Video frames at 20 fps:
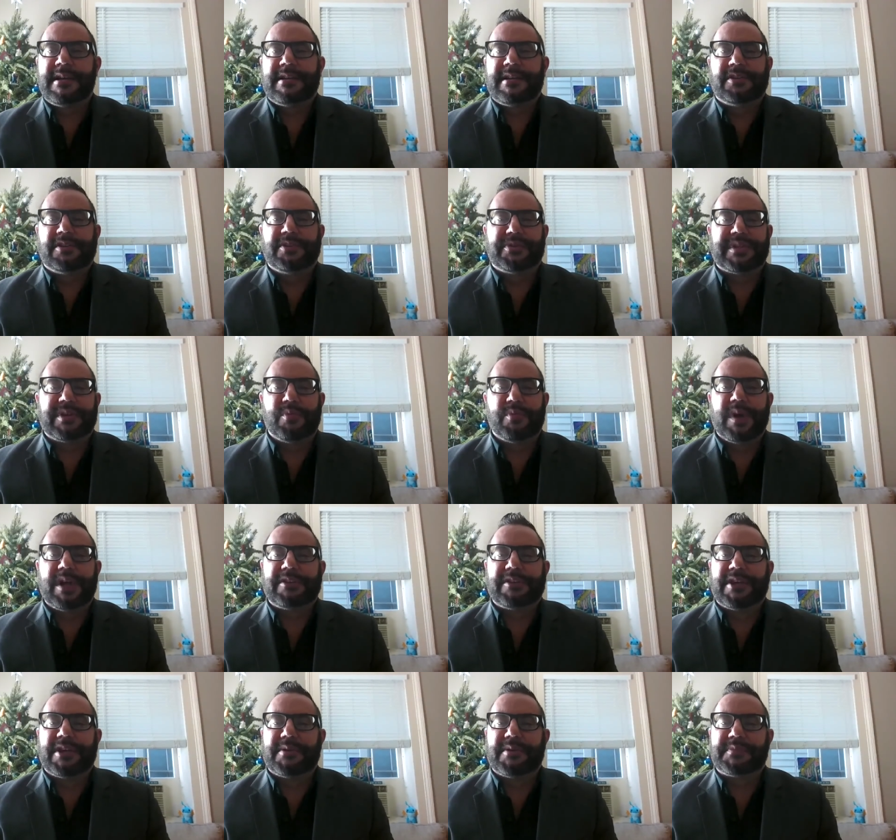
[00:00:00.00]
Lucy
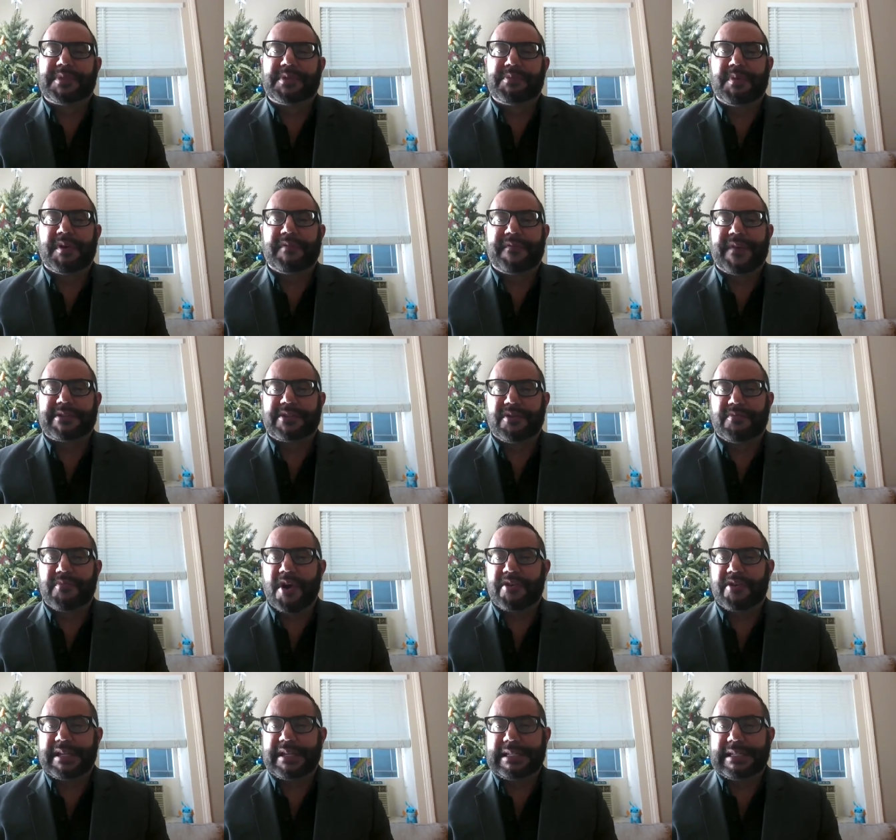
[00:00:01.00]
Williams, Professor
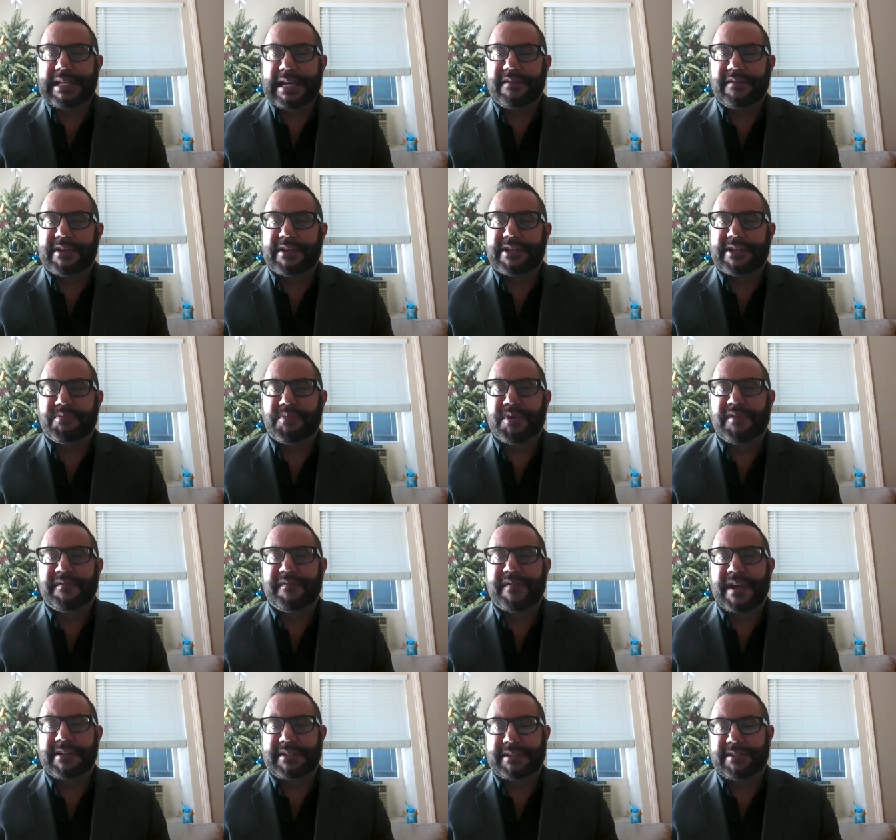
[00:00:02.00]
Martha Davis,
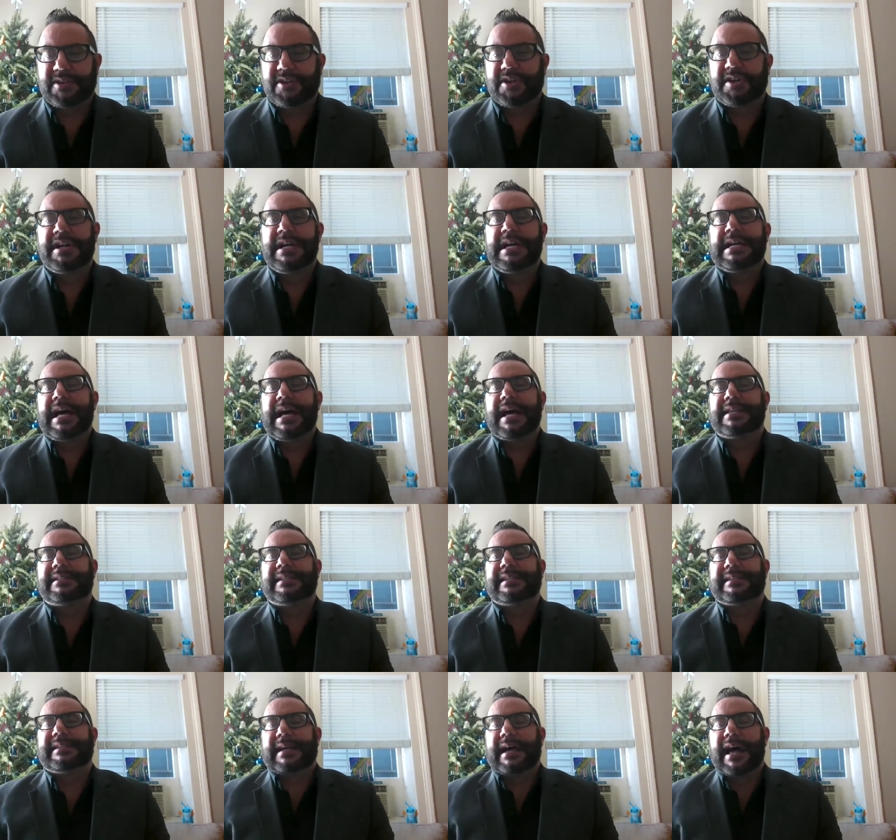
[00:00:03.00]
Professor
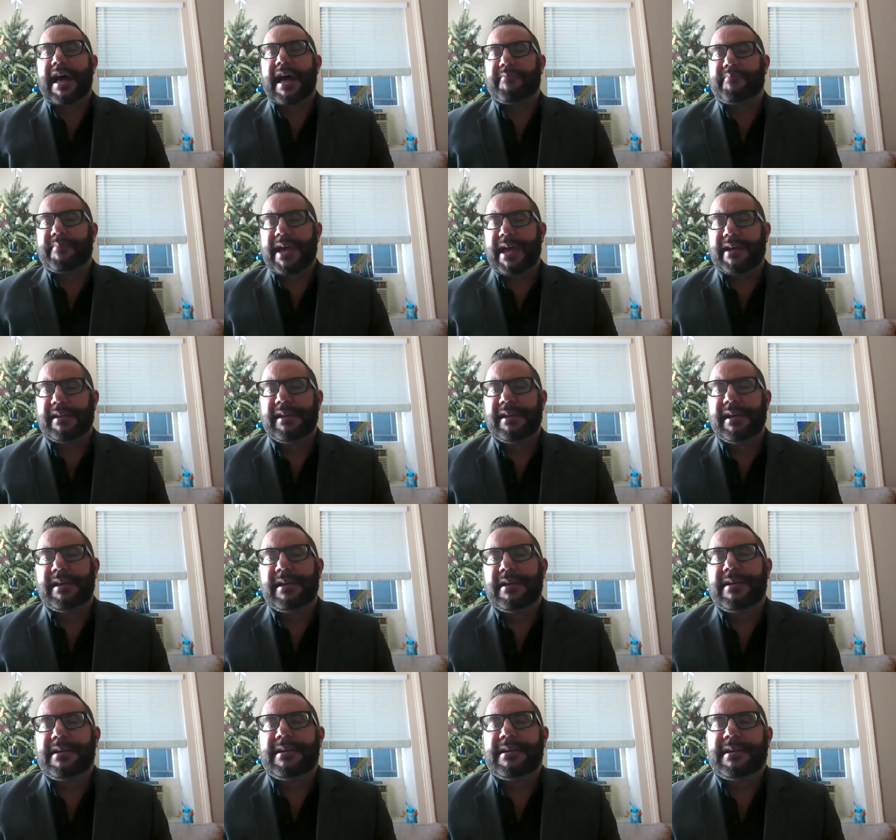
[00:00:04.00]
Aziza Ahmed,
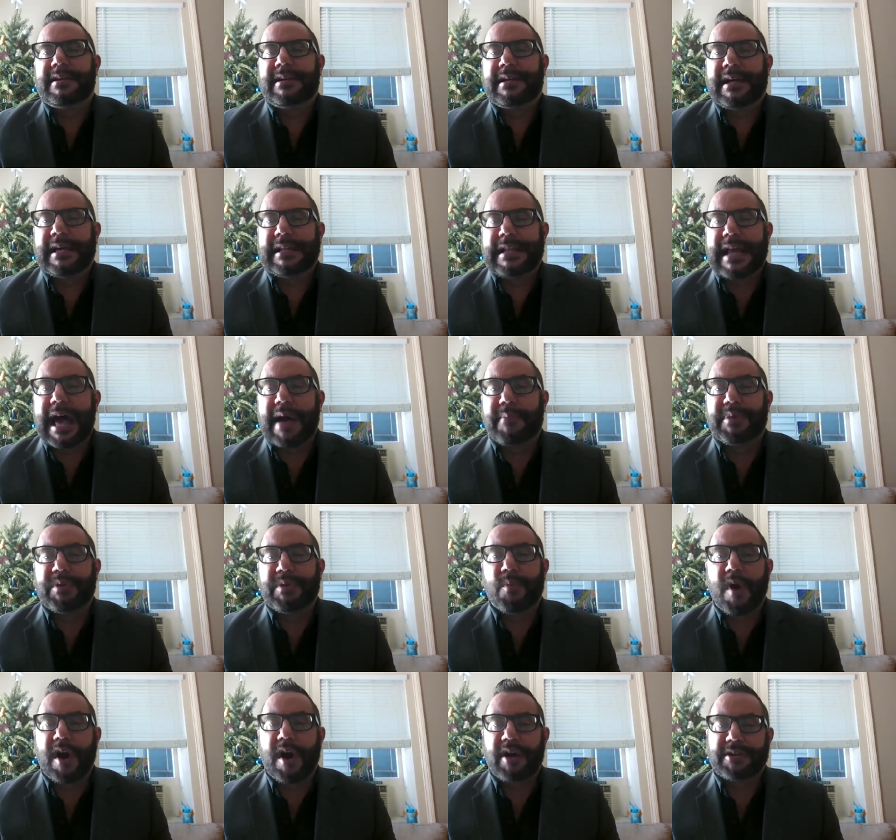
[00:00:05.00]
and Abby
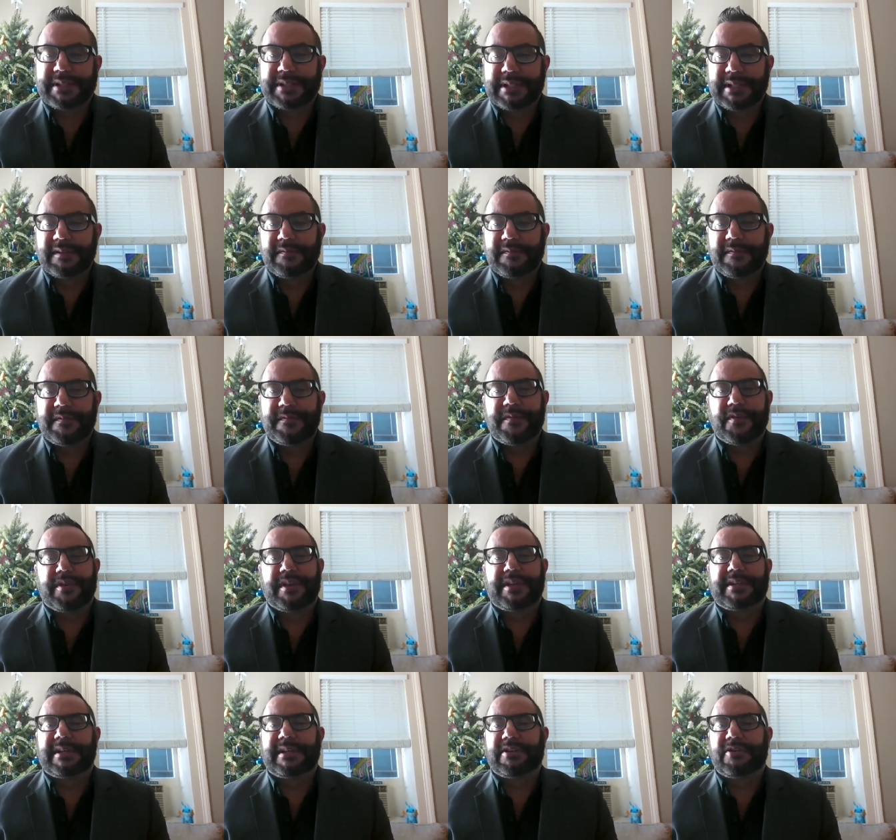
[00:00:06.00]
Waddleton for
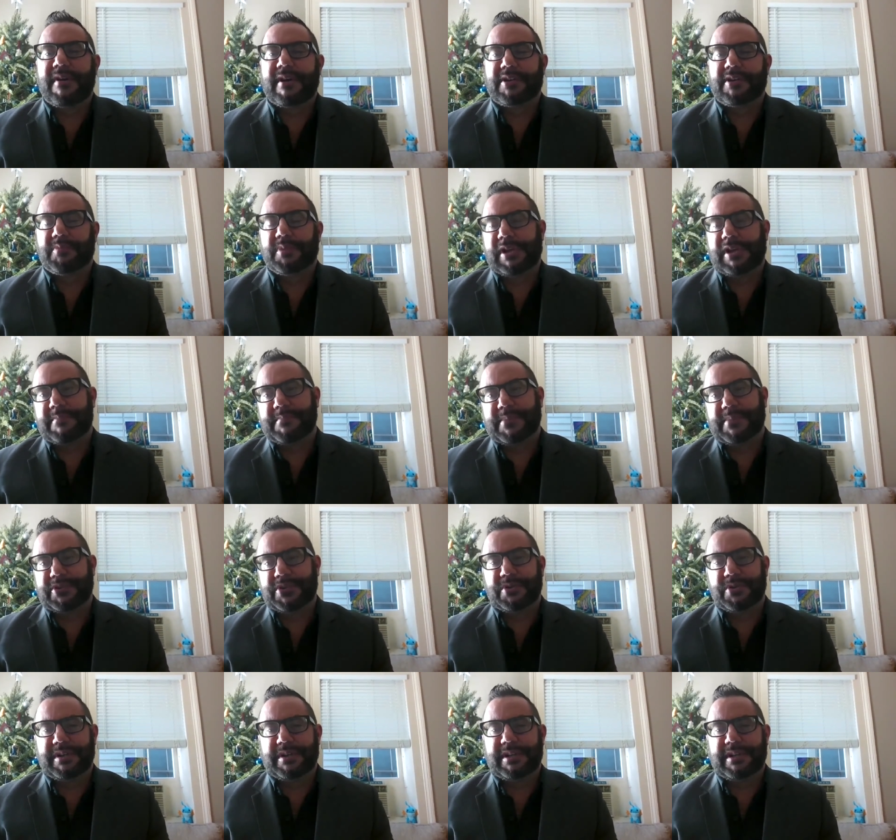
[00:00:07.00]
this incredible
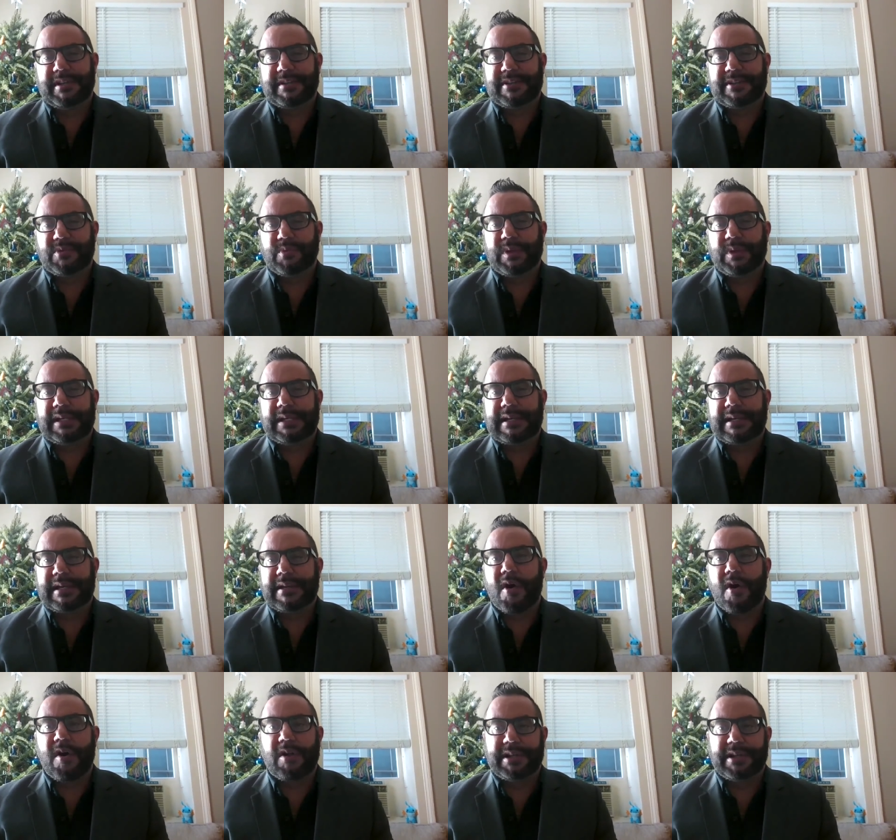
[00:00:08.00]
opportunity this week and
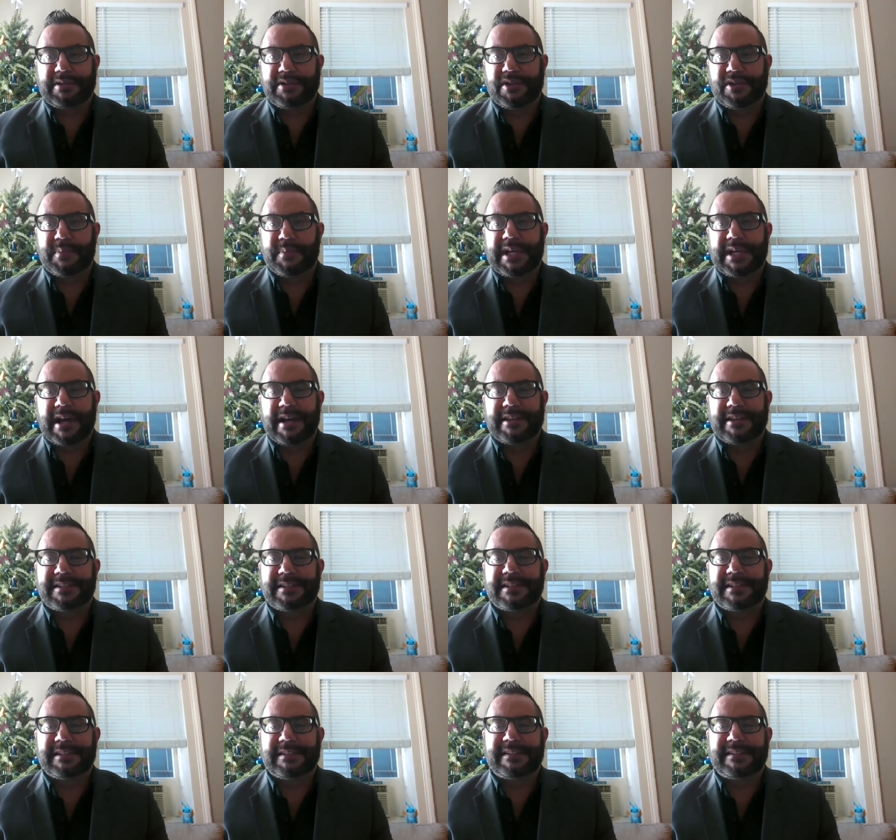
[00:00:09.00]
all it took behind the
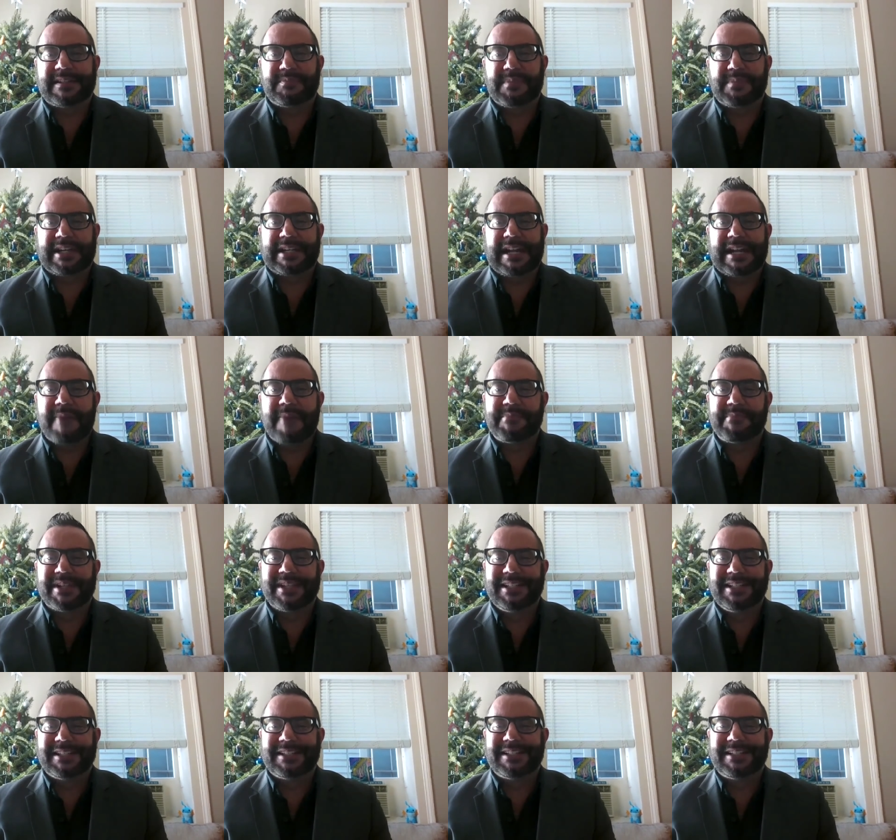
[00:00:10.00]
scenes to make it happen.